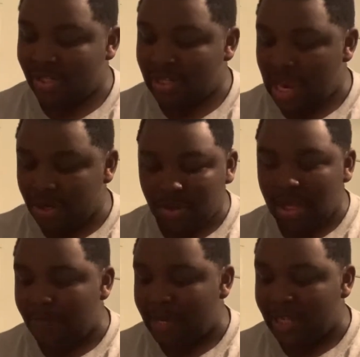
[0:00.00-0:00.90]
I do
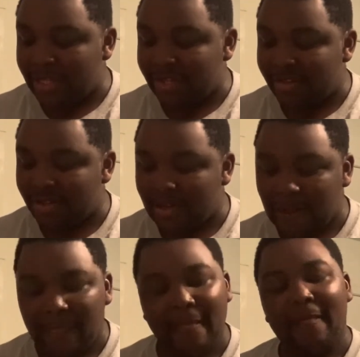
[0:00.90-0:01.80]
love Bayley.
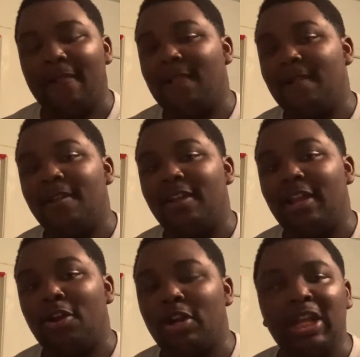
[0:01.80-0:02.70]

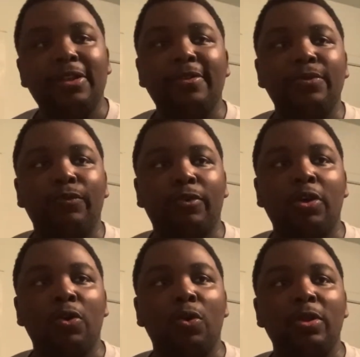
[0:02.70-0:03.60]
Her heel
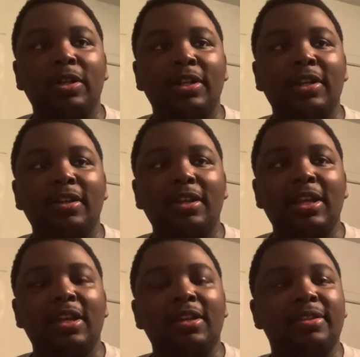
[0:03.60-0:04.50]
role
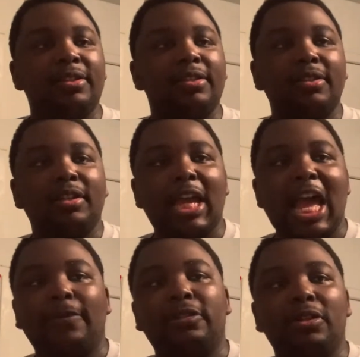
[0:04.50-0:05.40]
is
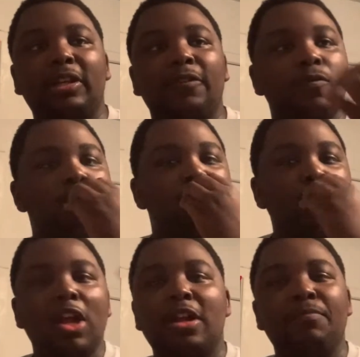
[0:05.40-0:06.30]
absolutely
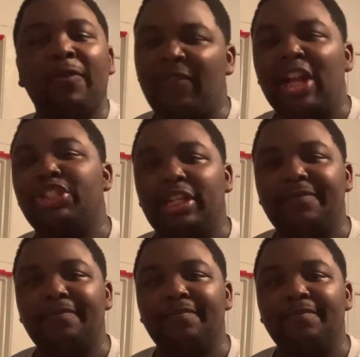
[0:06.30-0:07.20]
perfection.
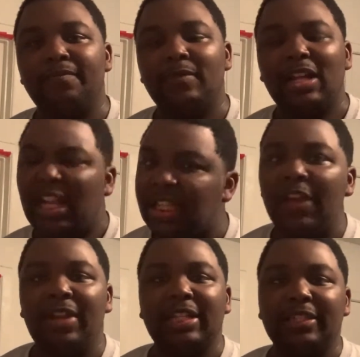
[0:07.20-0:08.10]
I
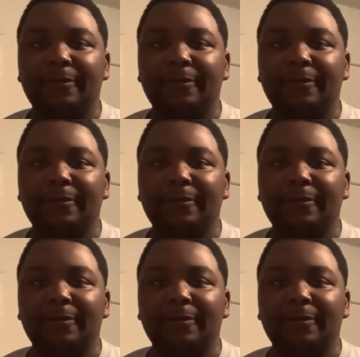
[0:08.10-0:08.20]
love it.